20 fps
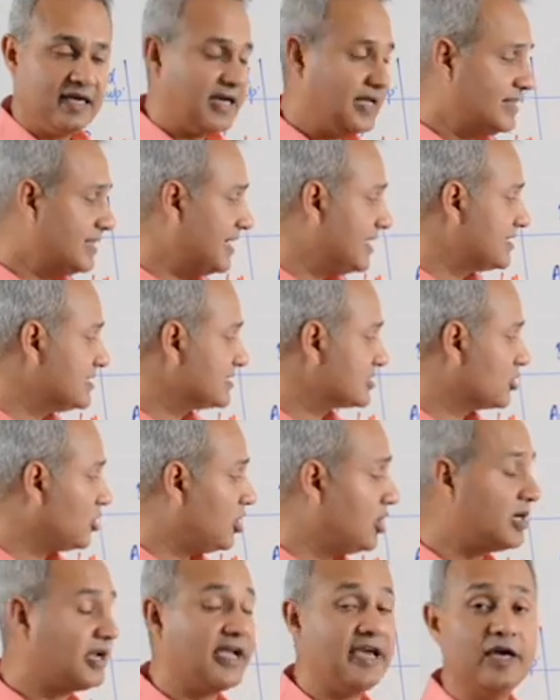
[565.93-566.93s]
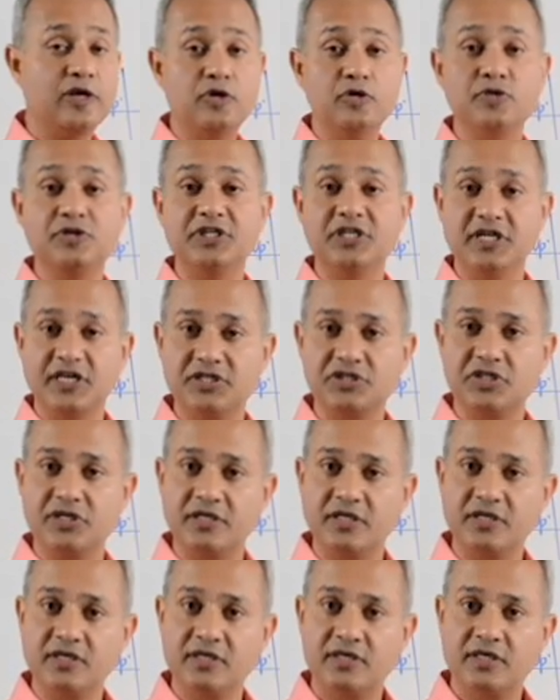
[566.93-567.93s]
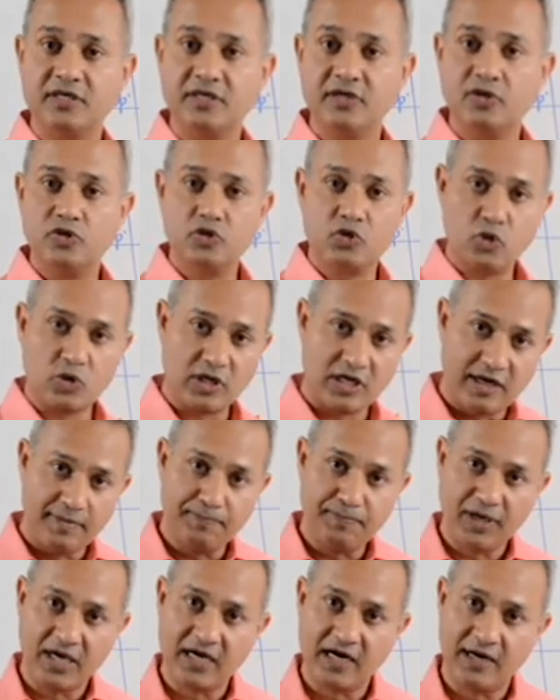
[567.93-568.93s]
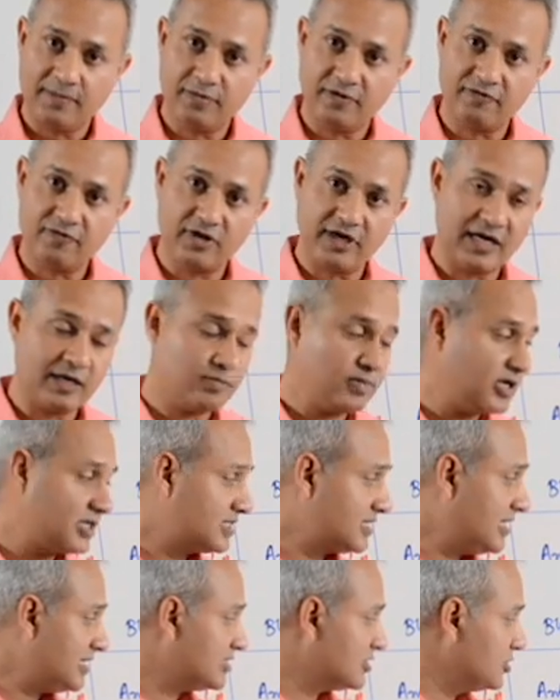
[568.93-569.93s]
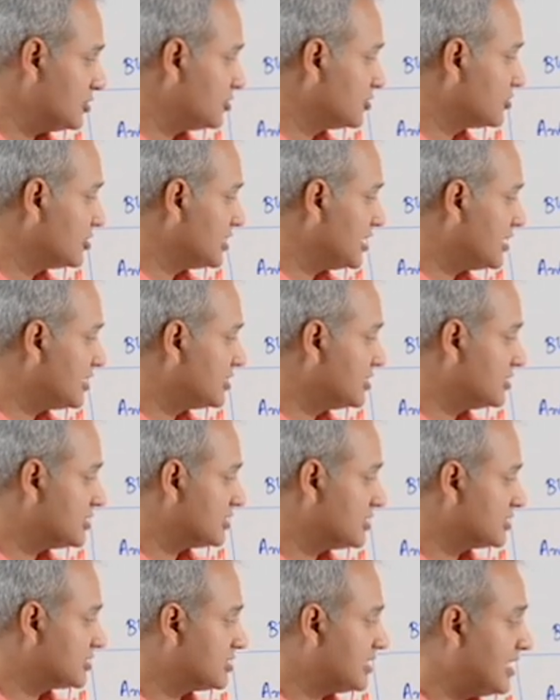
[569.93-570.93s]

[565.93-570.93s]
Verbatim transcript: and that is called agglutination. So clumping up of the red blood cells due to the antigens,